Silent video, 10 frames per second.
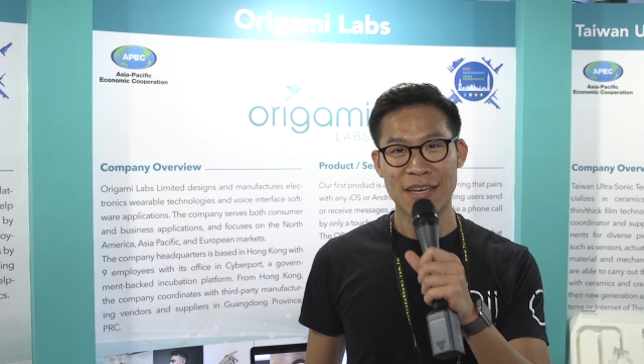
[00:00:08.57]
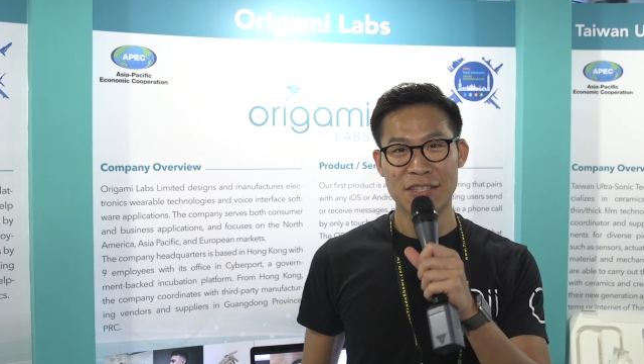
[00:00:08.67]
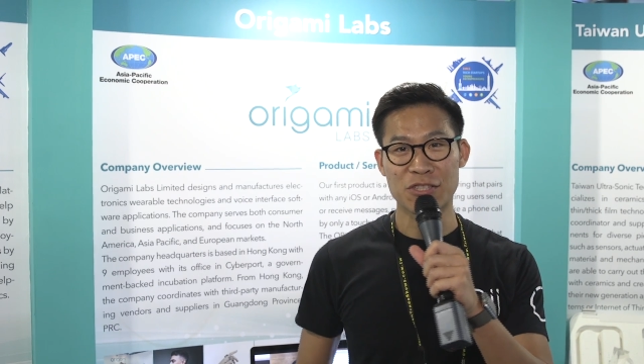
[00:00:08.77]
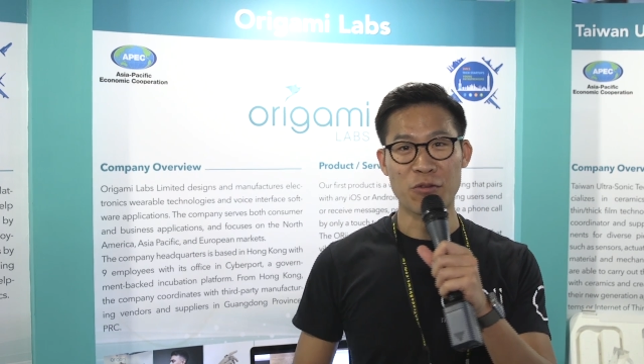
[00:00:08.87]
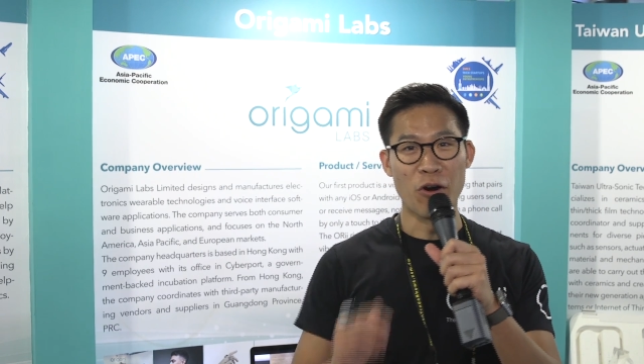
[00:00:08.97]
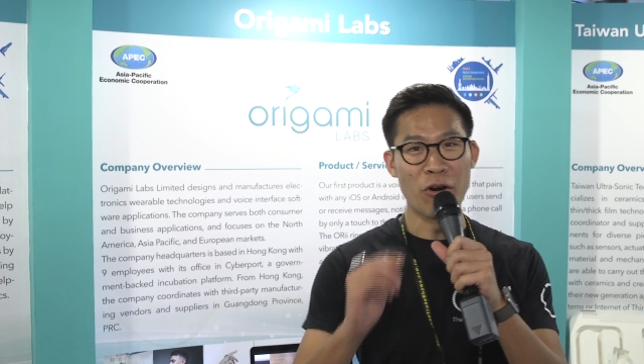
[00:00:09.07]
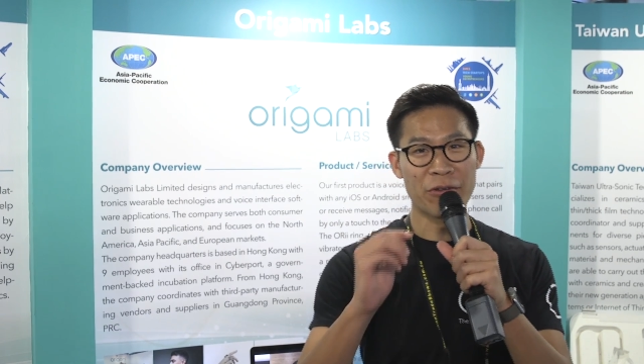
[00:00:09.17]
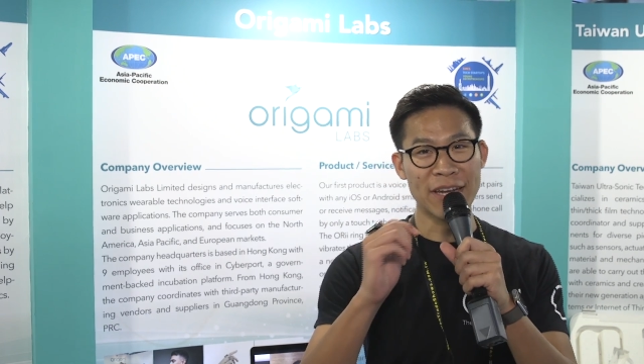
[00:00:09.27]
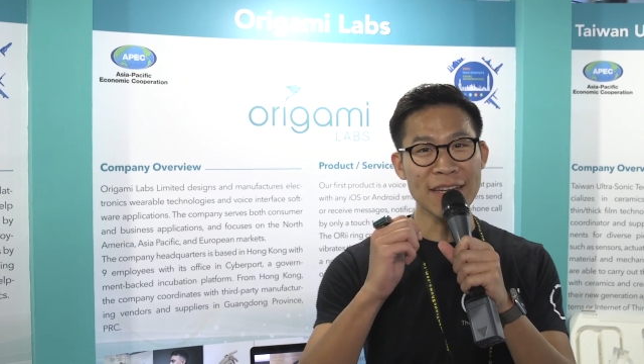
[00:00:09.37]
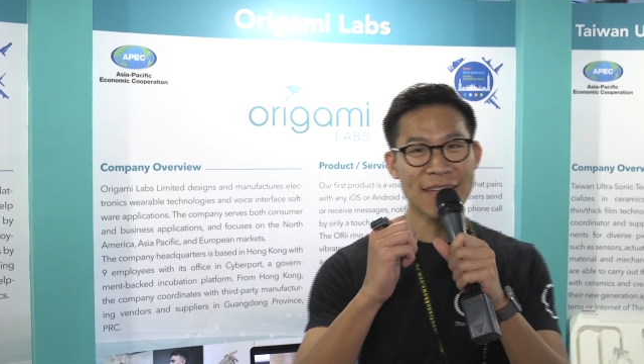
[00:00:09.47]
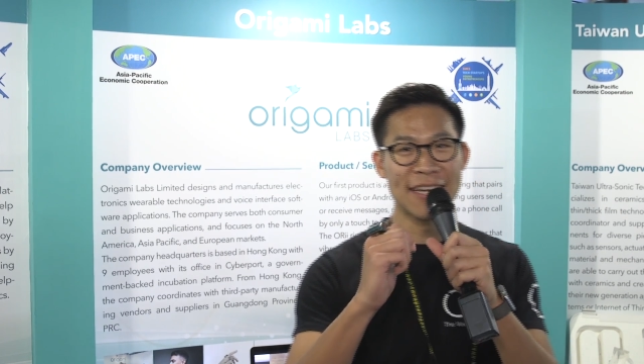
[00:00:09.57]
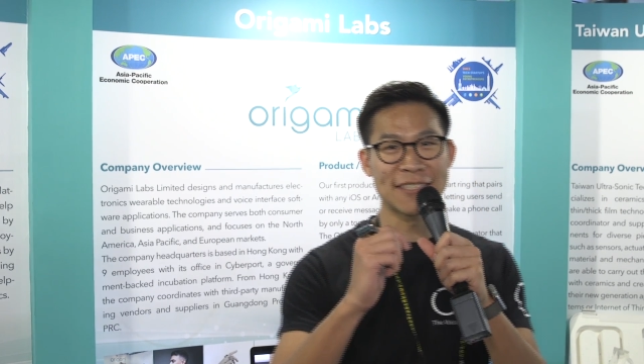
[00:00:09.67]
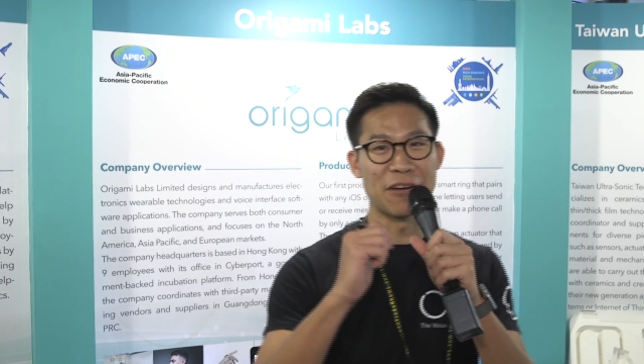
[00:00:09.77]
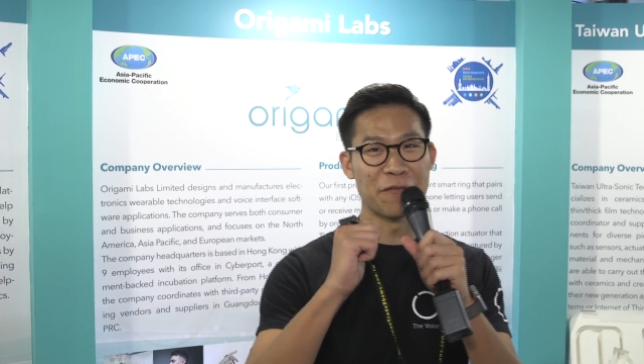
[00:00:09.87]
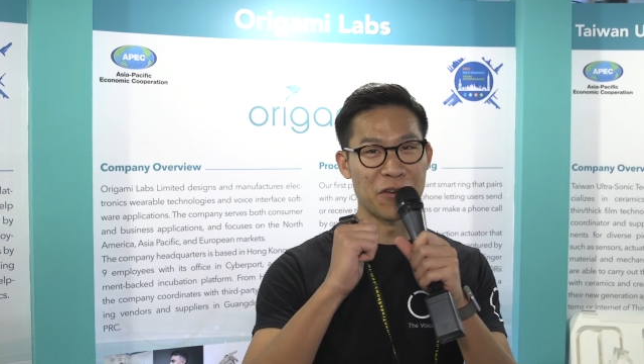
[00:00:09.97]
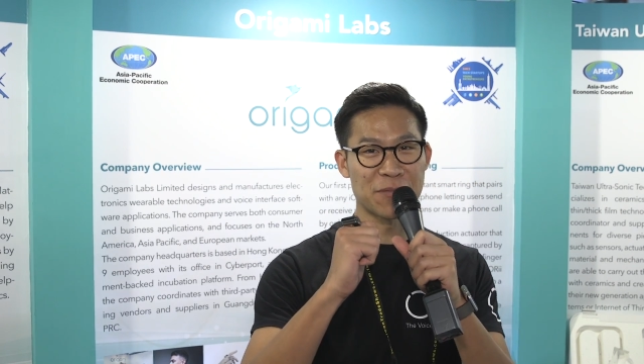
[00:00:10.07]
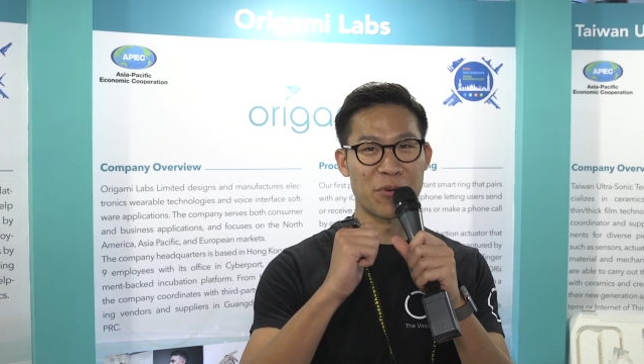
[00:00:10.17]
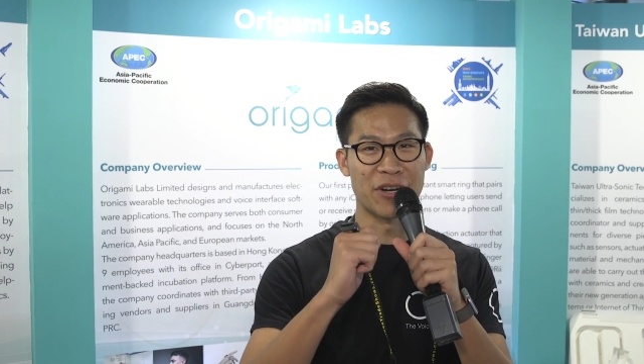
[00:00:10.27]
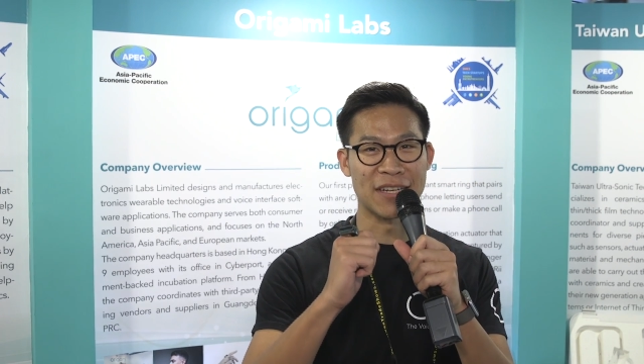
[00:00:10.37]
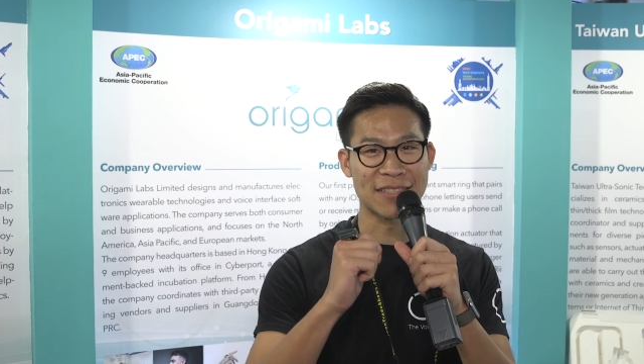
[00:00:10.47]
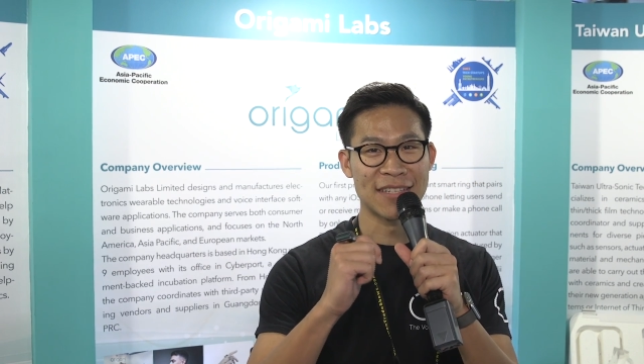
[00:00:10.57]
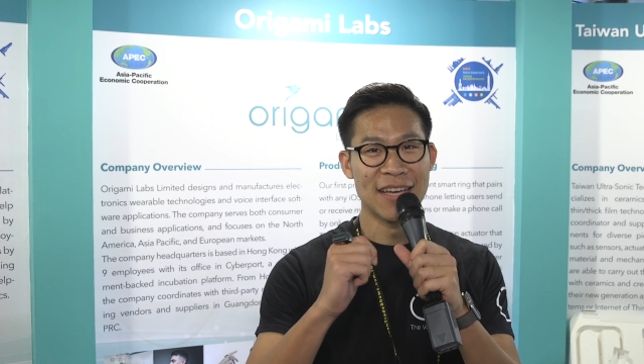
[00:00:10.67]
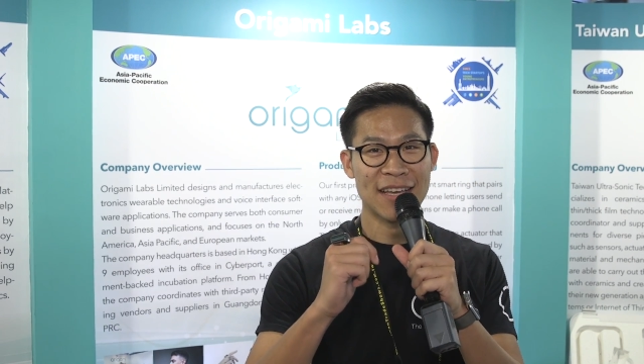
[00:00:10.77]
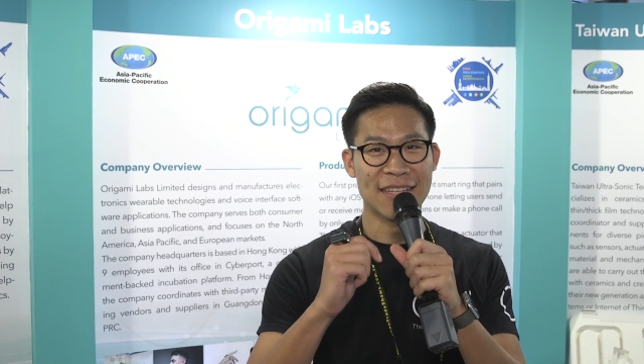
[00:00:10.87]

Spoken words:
So Ori is our first product.